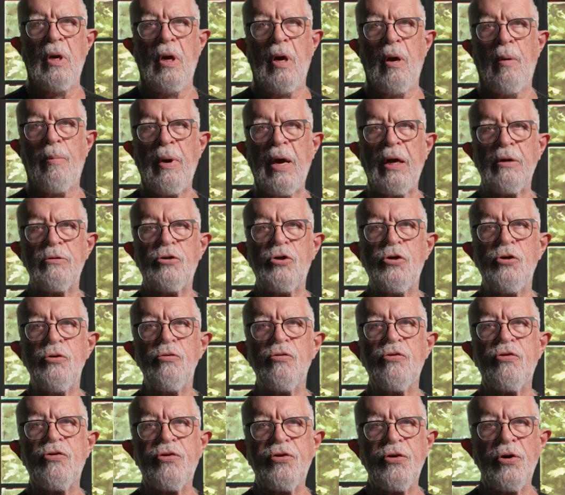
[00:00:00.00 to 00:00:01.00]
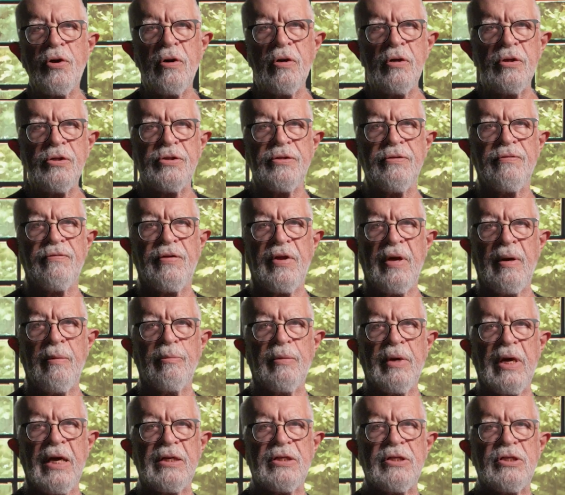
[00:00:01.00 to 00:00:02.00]
About 2/3 of
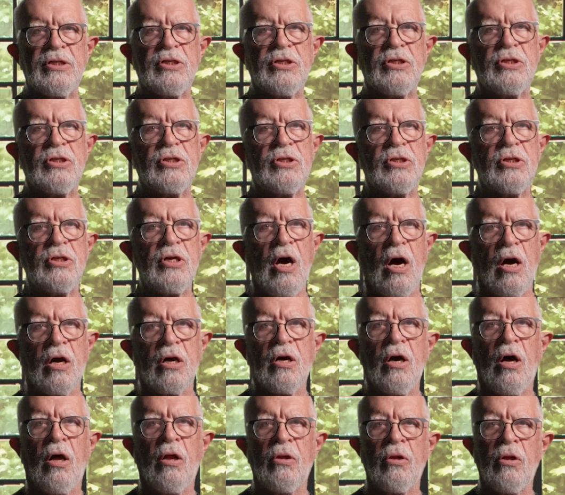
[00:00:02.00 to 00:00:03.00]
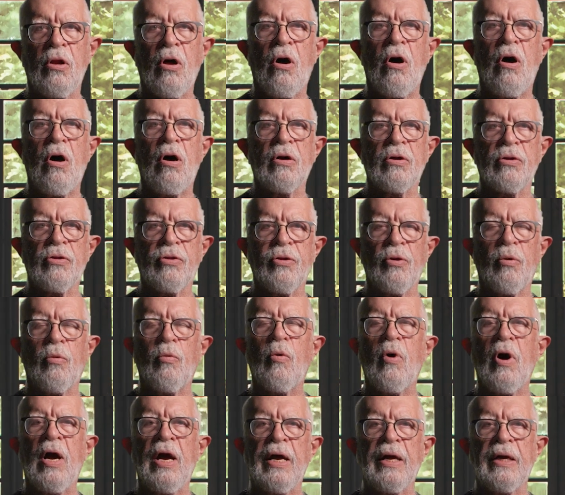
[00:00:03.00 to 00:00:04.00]
them get stuck along the
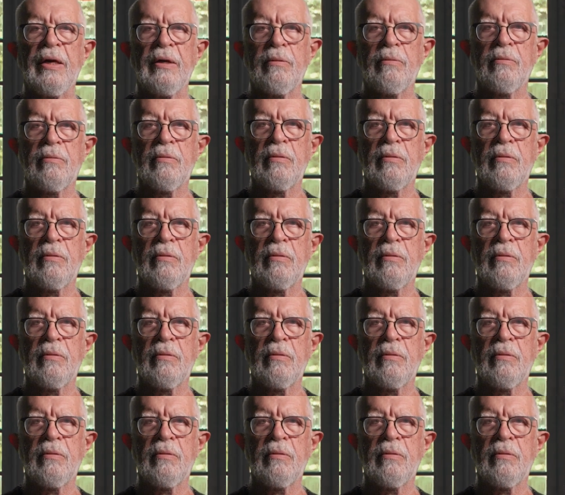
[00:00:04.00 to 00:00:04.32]
way.